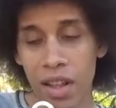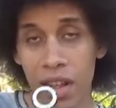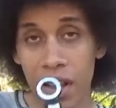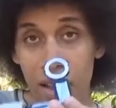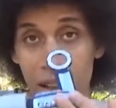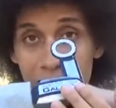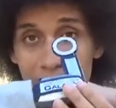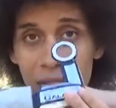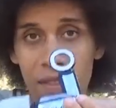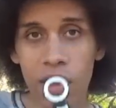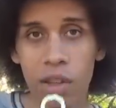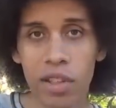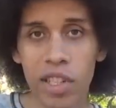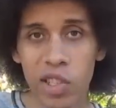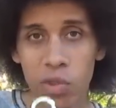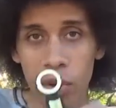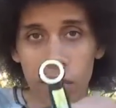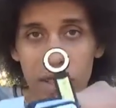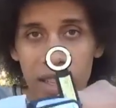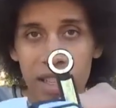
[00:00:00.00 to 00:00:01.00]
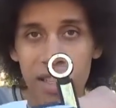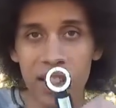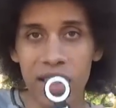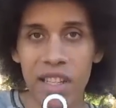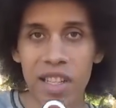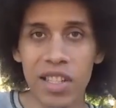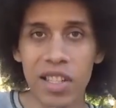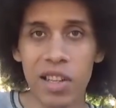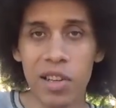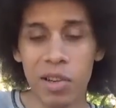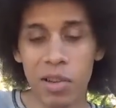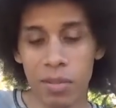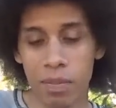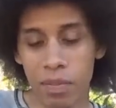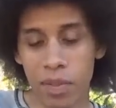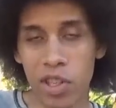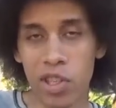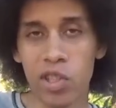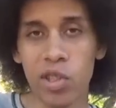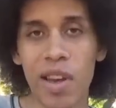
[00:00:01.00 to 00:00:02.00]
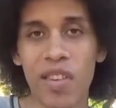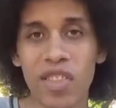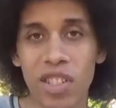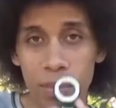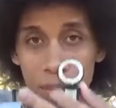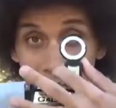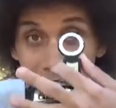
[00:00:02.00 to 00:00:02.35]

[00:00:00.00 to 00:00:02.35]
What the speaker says: And even though this one is easier, you still have to